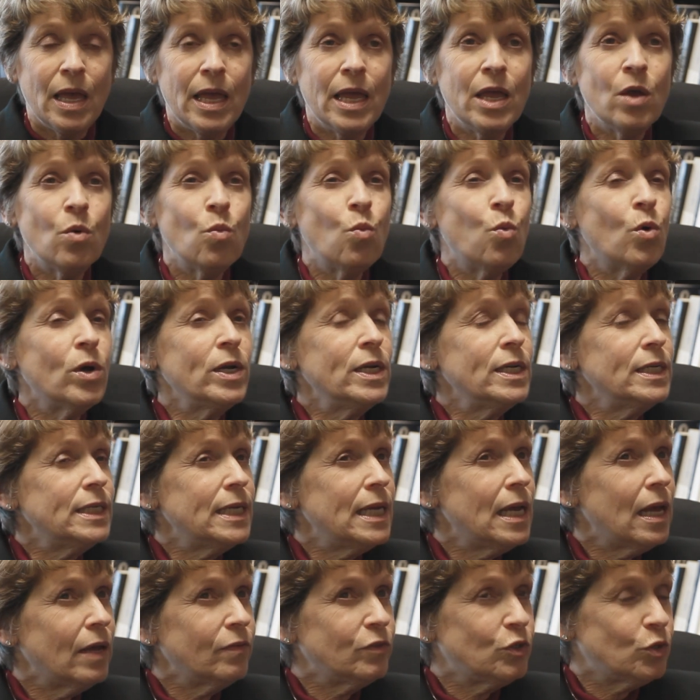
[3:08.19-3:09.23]
It wouldn't
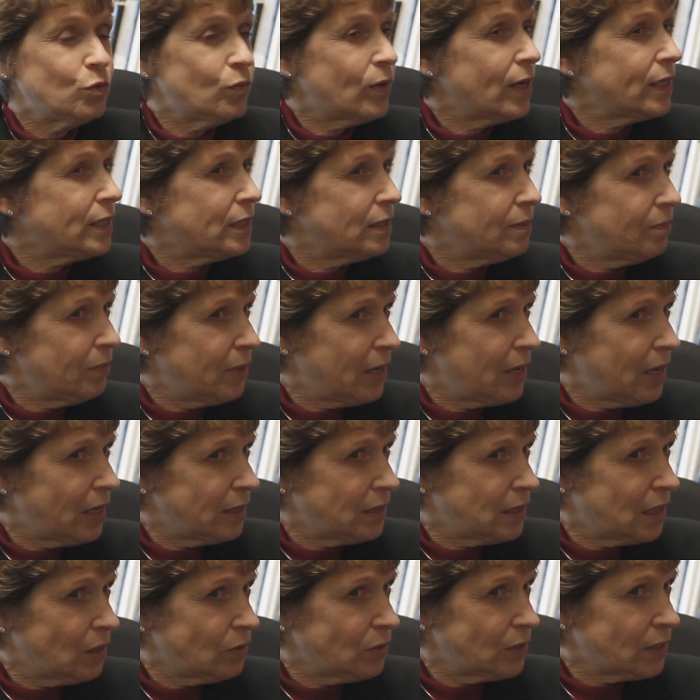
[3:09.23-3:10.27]
have direct
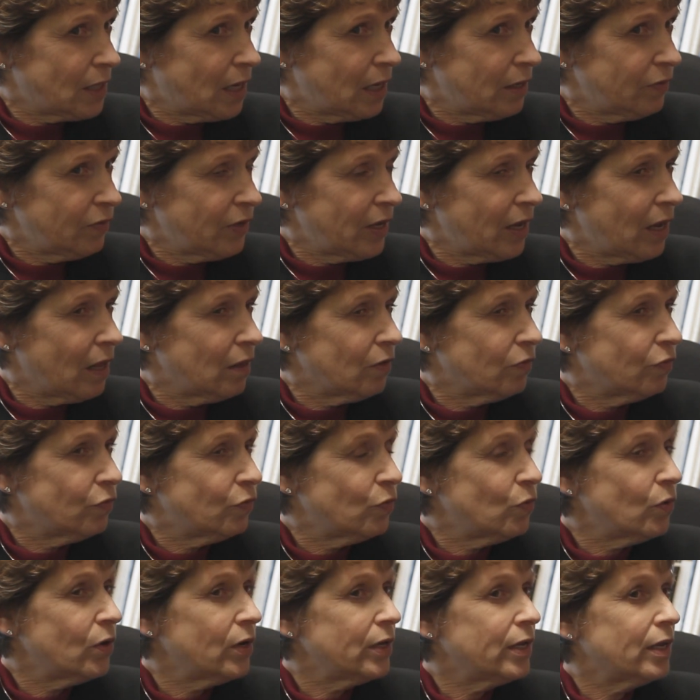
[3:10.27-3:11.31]
impact outside of
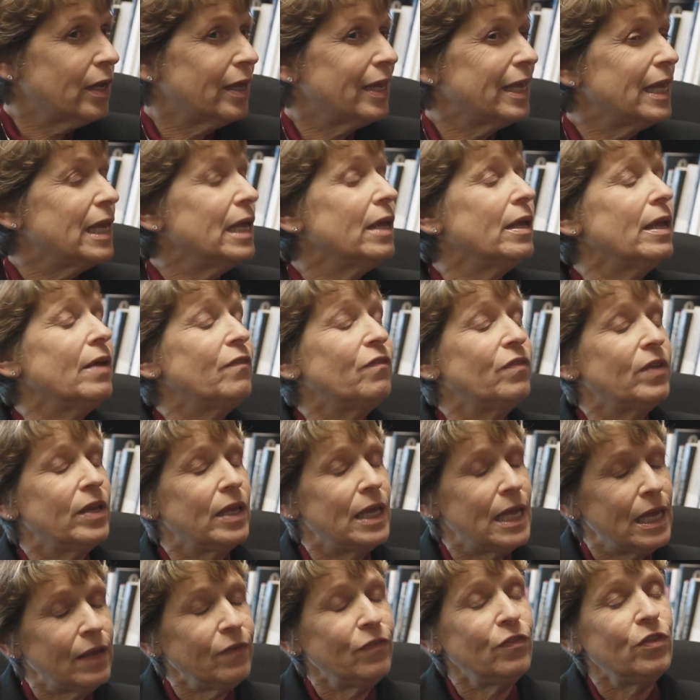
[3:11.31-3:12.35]
California. If,
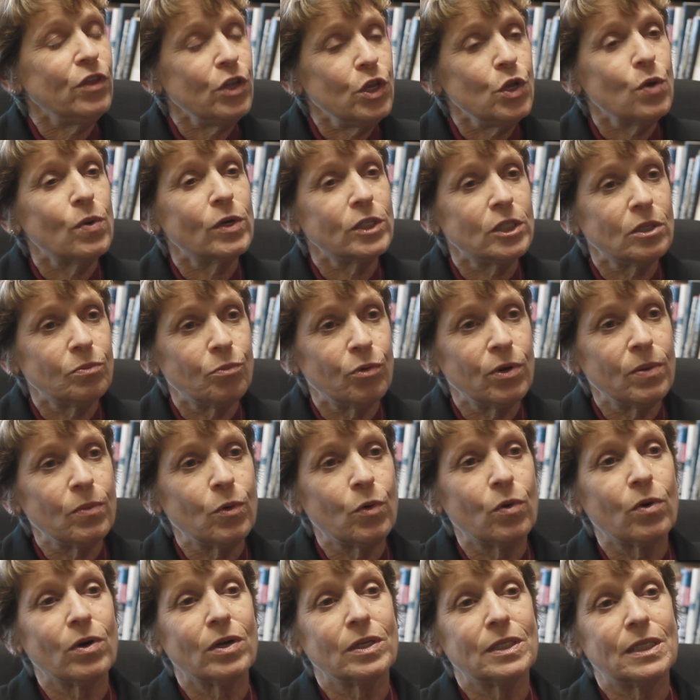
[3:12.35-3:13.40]
if the U.S. Supreme
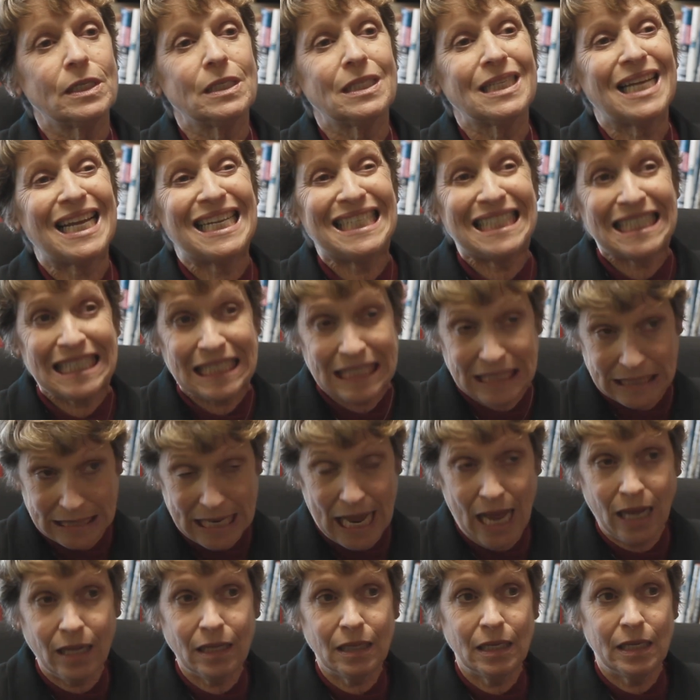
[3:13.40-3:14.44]
Court decides
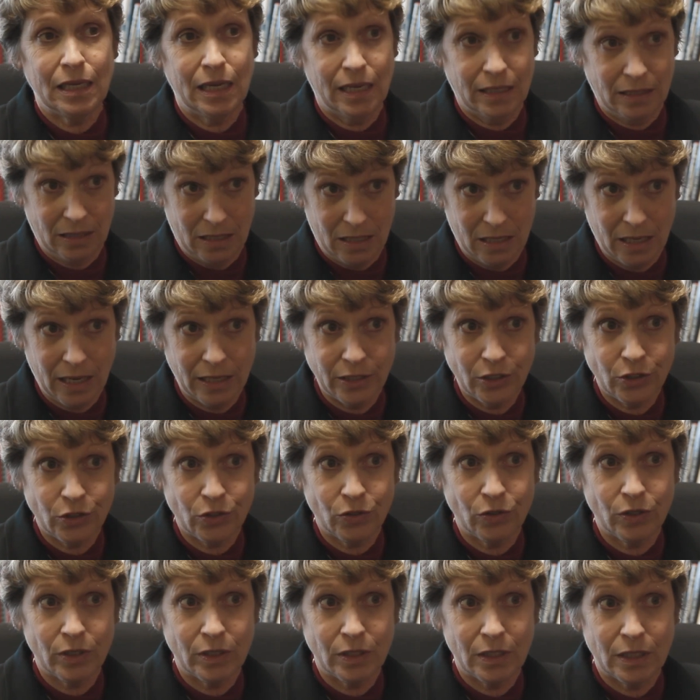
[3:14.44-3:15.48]
exactly as the Ninth
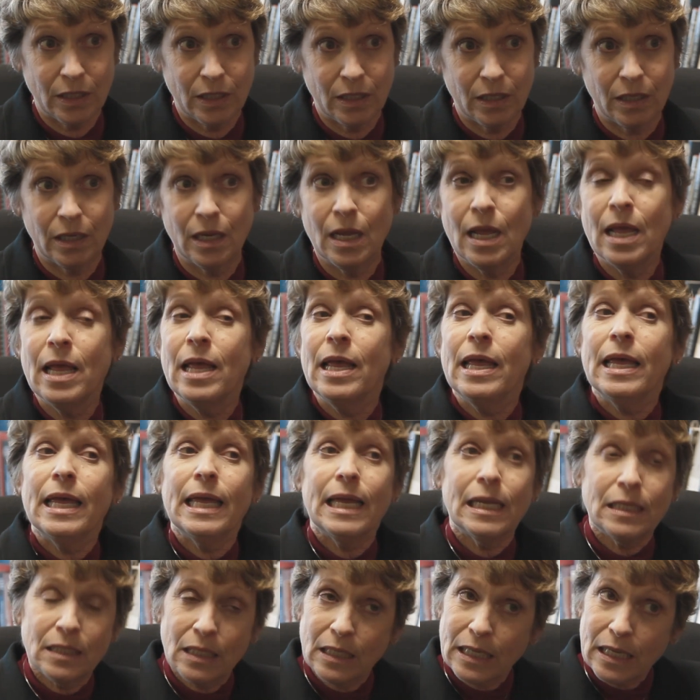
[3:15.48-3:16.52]
Circuit did,
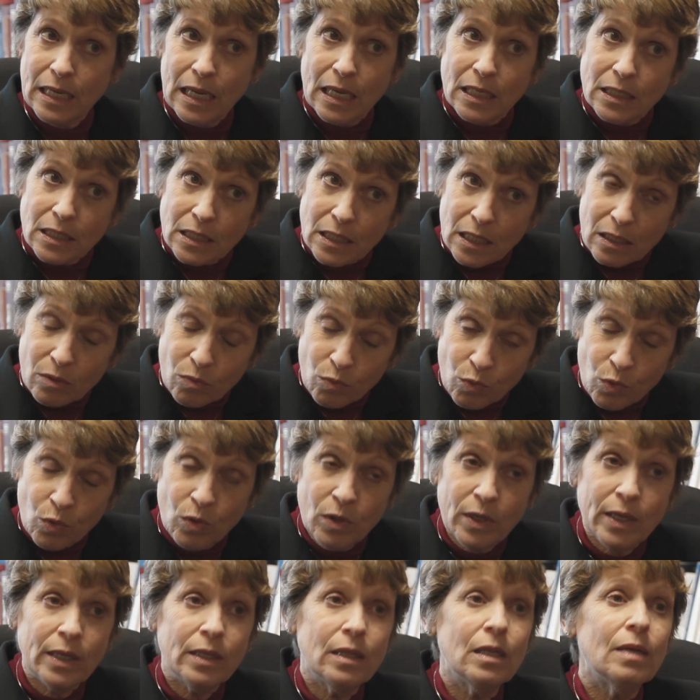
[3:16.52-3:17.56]
it's a, it's a
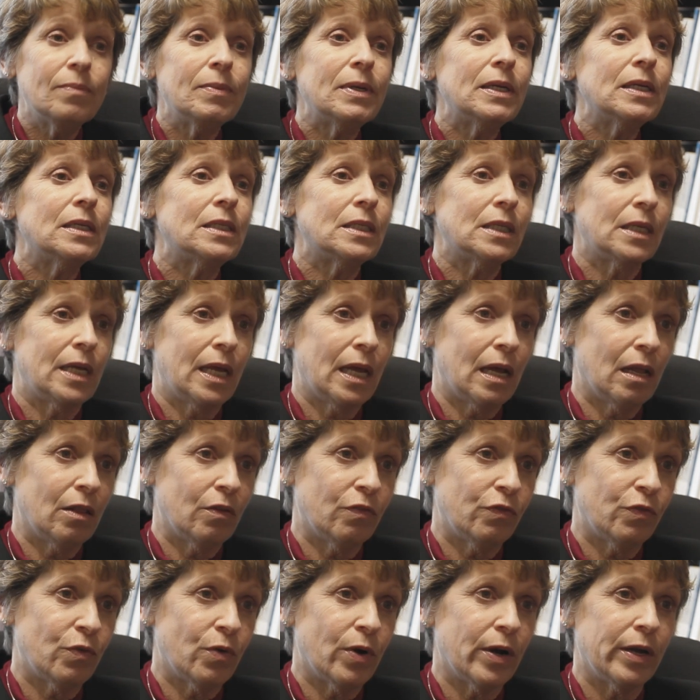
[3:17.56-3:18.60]
ruling limited to
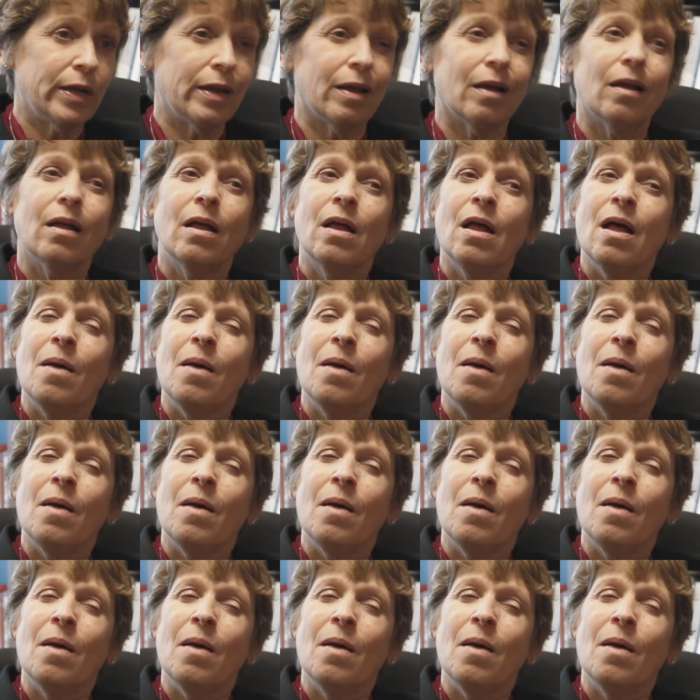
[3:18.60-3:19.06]
California.